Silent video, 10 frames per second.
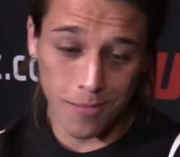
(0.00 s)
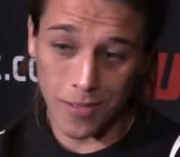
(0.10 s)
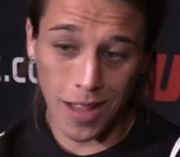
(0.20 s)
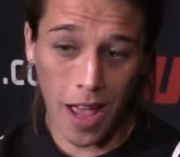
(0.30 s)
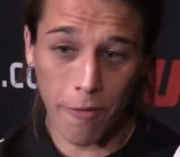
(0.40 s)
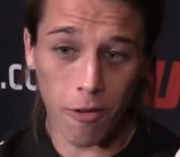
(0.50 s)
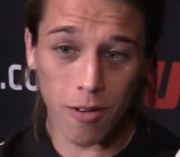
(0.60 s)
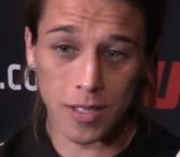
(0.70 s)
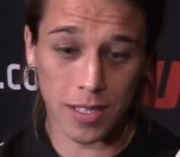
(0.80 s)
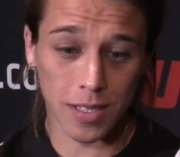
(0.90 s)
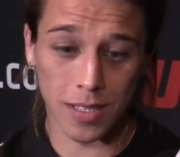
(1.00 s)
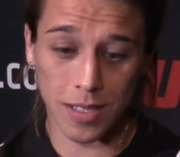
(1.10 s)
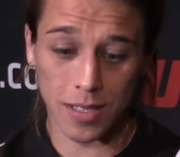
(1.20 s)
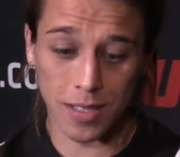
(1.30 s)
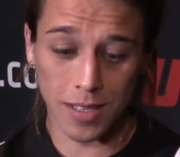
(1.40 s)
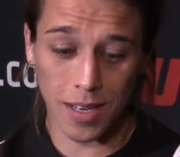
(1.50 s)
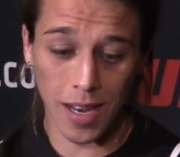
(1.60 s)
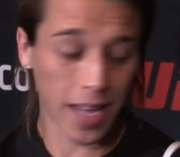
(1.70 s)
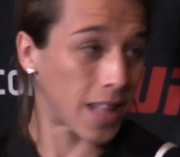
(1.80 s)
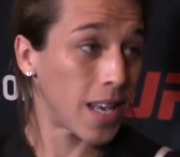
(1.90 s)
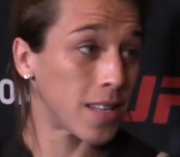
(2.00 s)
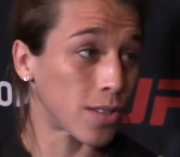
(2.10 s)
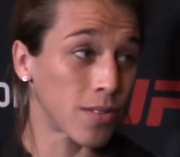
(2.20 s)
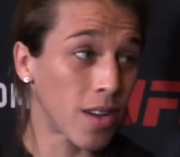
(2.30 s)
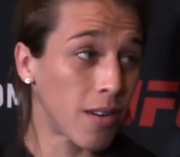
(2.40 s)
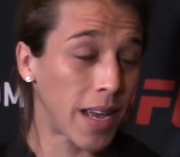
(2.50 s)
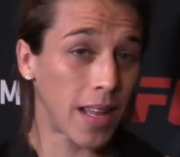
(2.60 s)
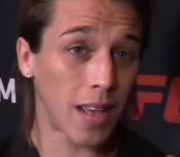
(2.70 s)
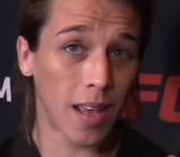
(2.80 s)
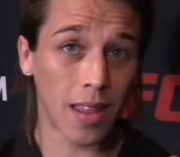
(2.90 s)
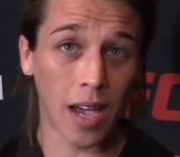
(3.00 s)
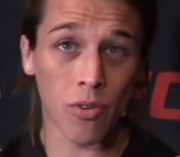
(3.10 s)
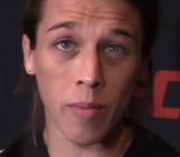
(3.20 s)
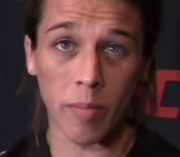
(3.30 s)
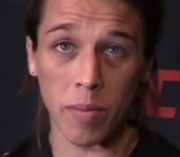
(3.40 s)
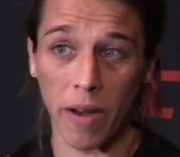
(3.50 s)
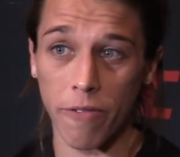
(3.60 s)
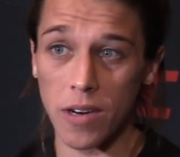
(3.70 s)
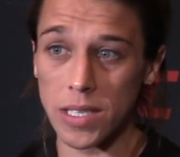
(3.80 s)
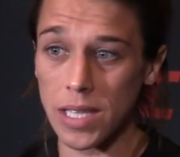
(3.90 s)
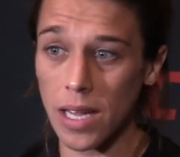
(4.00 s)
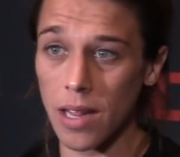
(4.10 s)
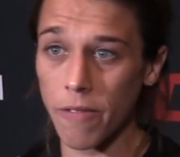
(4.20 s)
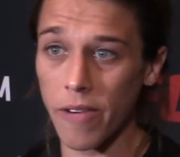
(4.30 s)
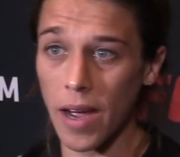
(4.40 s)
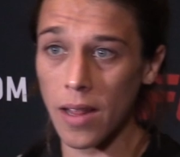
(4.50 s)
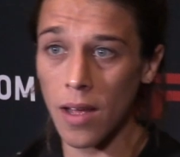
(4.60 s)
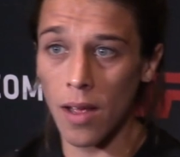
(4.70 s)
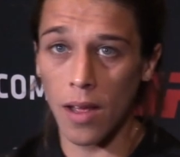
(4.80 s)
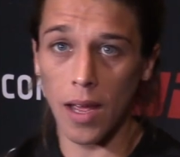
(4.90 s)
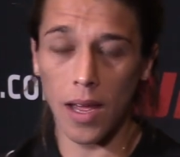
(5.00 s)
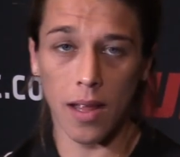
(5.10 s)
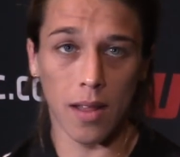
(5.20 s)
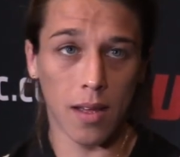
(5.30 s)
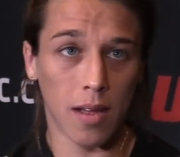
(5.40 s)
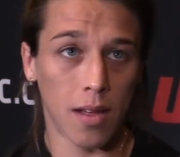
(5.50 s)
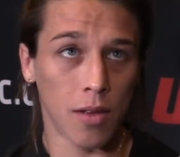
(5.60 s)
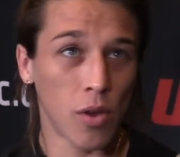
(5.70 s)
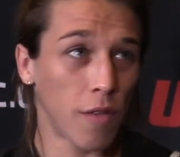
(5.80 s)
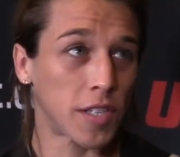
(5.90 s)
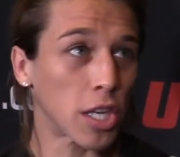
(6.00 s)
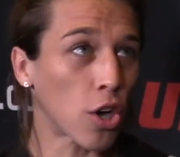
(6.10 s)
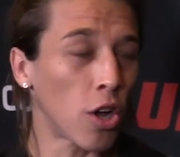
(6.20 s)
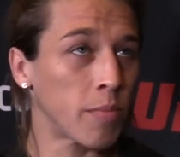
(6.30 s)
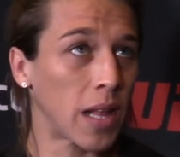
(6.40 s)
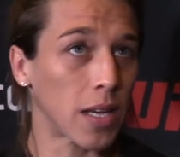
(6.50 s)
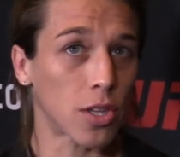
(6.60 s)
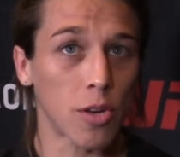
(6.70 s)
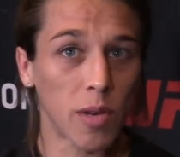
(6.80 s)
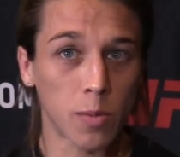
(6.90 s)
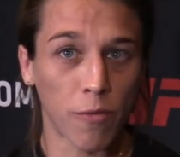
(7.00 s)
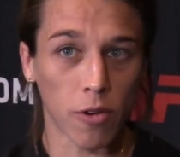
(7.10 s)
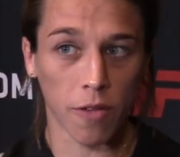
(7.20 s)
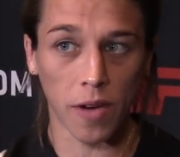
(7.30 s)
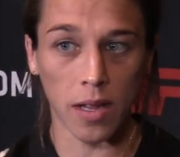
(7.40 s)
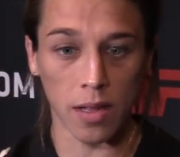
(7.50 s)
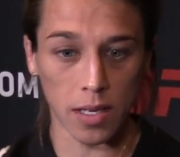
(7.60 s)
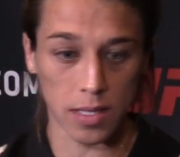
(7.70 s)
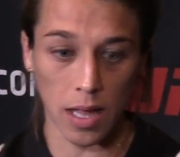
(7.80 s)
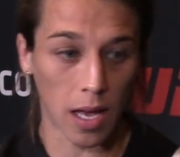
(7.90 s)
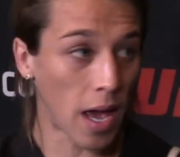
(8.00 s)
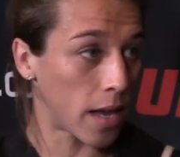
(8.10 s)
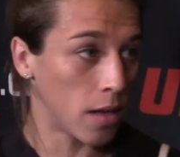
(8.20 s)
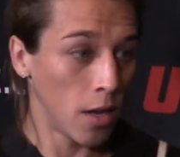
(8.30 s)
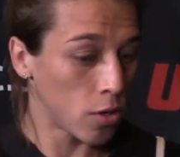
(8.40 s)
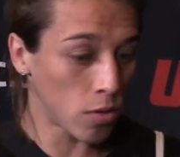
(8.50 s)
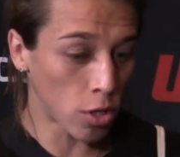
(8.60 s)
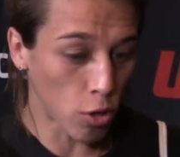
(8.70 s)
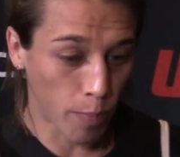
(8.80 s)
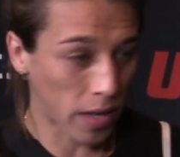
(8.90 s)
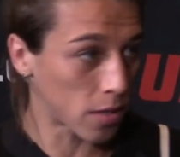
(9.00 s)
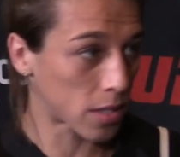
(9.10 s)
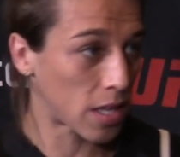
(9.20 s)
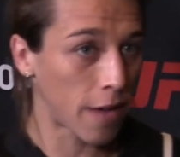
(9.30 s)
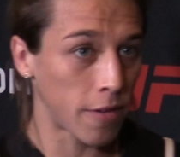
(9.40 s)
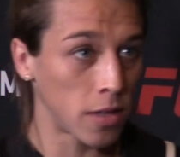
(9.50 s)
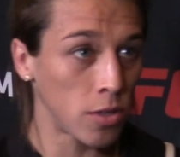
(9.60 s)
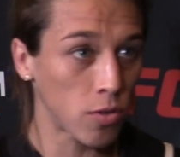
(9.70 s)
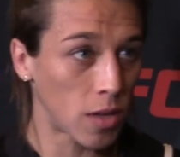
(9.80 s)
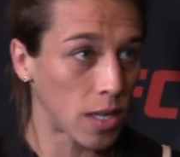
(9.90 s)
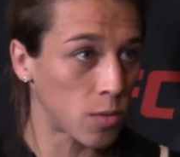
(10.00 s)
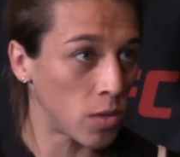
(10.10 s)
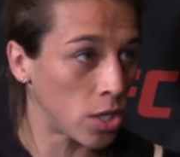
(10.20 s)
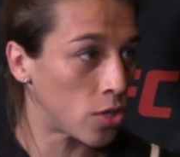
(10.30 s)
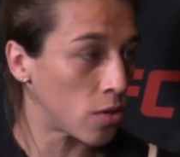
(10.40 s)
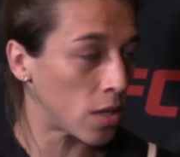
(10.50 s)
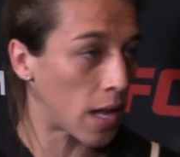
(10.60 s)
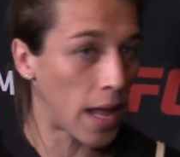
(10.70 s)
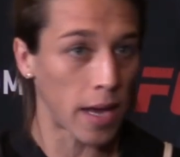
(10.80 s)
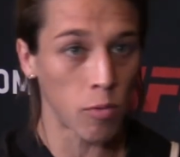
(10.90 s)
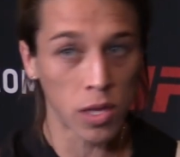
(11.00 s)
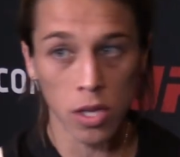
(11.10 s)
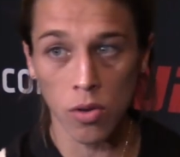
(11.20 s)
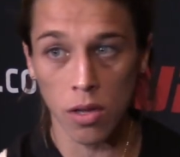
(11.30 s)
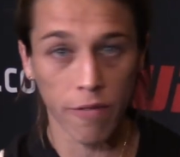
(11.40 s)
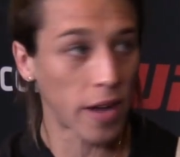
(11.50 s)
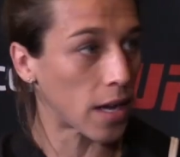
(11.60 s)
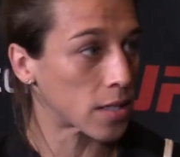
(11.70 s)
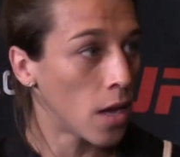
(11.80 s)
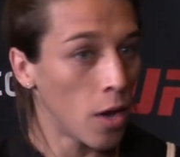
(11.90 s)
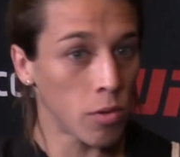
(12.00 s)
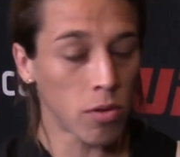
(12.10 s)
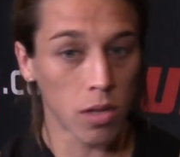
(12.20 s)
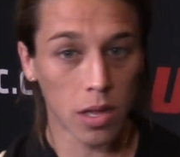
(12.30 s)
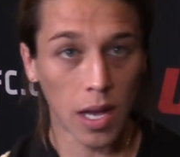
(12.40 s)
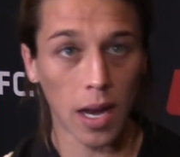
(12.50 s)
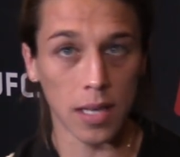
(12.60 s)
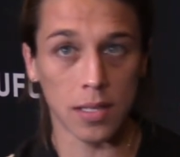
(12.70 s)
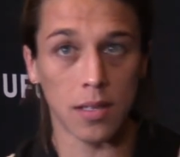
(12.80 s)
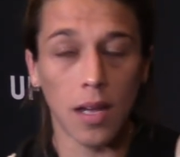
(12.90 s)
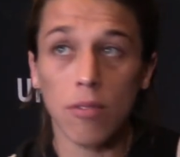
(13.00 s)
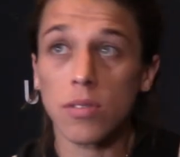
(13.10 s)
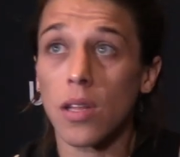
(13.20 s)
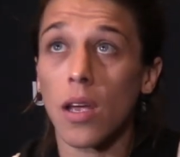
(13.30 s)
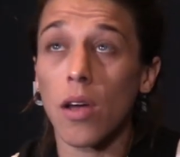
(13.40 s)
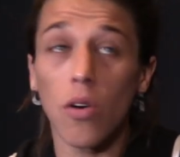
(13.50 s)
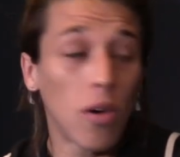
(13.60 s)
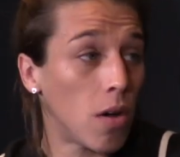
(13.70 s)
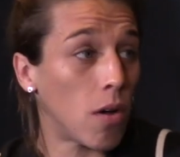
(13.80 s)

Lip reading: life looks like this, you know. And I remember my first title fight, and UFC called me like 3 weeks before the fight, and they said, like, hey, you need to pack your stuff, and in 2 days we need you in LA, we need you in Vegas, we need you in Dallas. And I was like, oh,